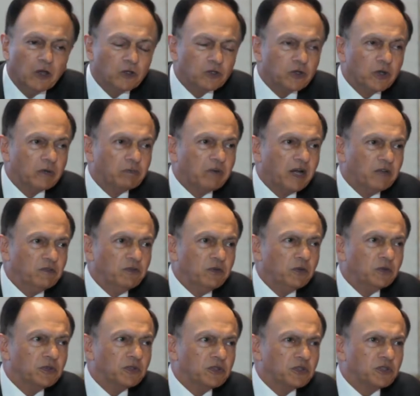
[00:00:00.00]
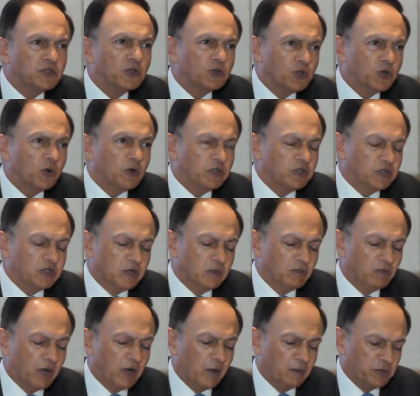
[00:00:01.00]
So in my view, this is a
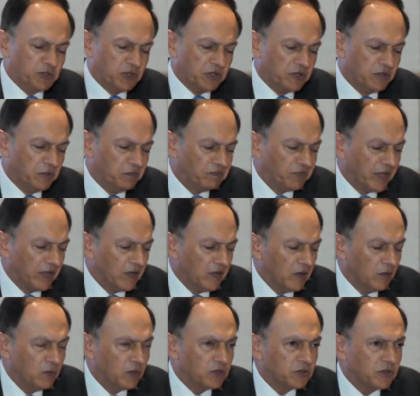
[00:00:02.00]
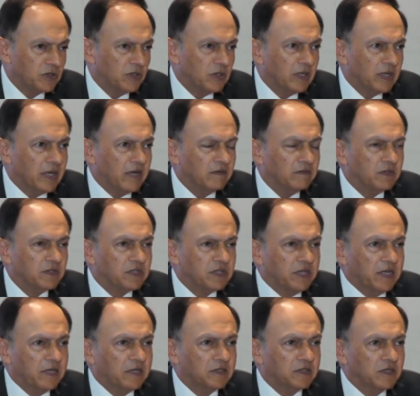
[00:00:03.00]
short-term obstacle, which will have its
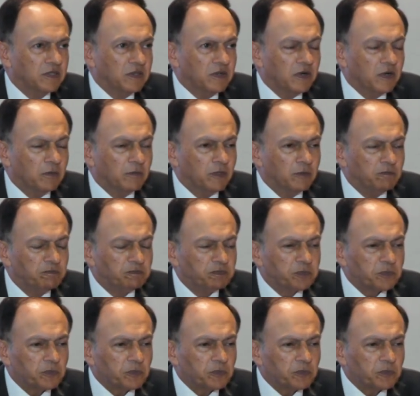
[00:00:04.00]
kinks in the armor,